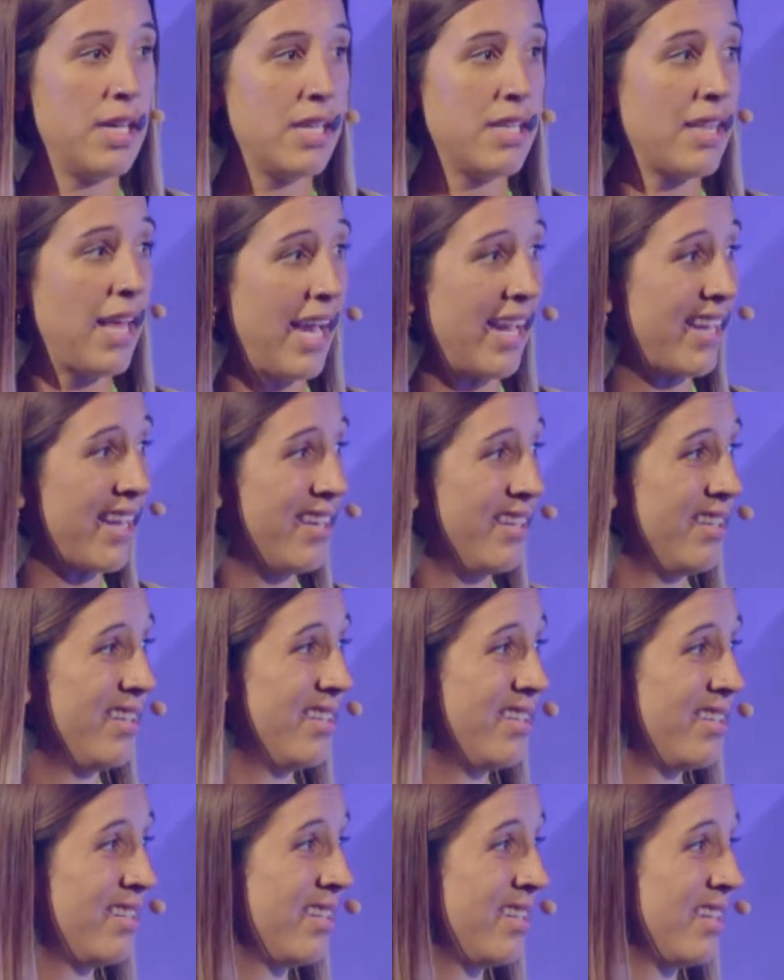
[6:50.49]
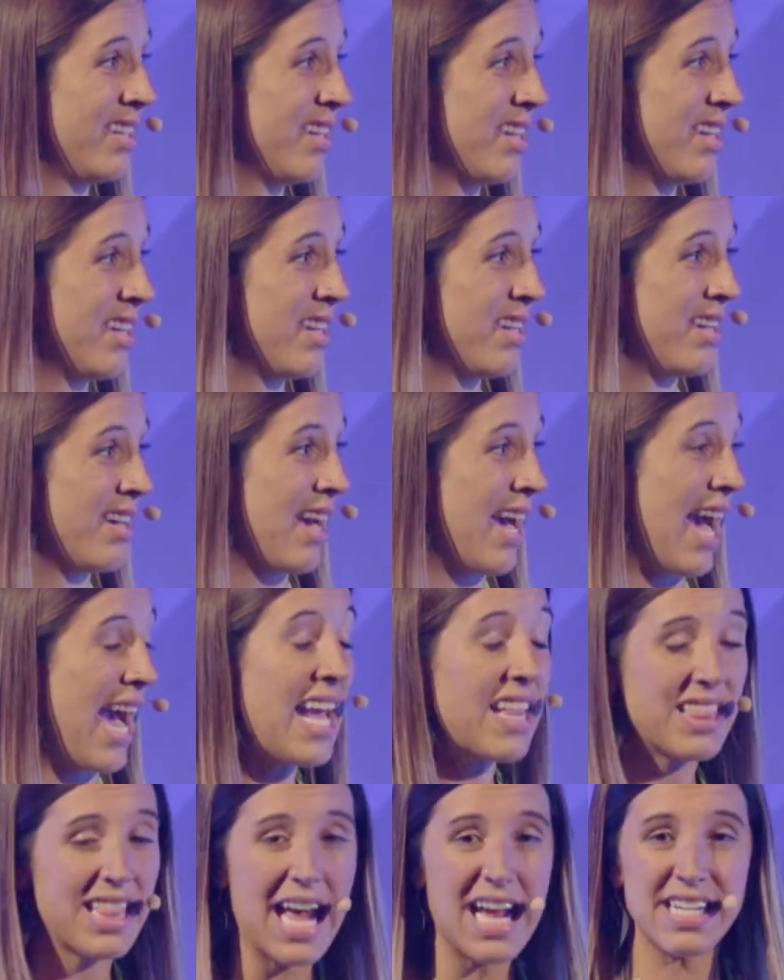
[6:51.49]
Like, I
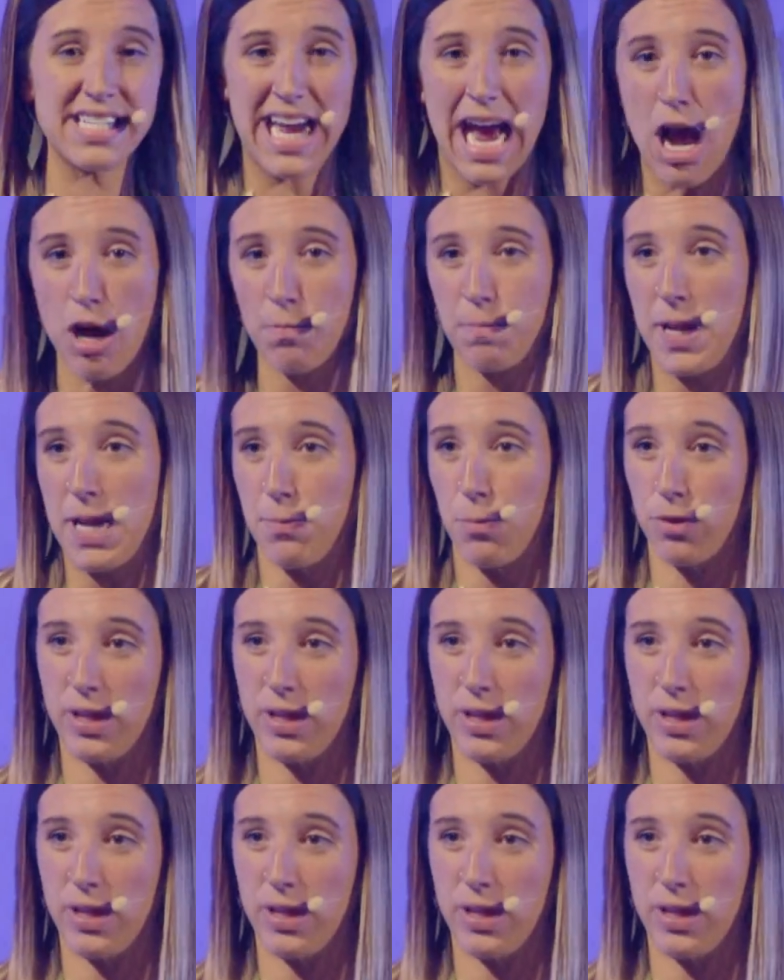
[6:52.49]
let down people.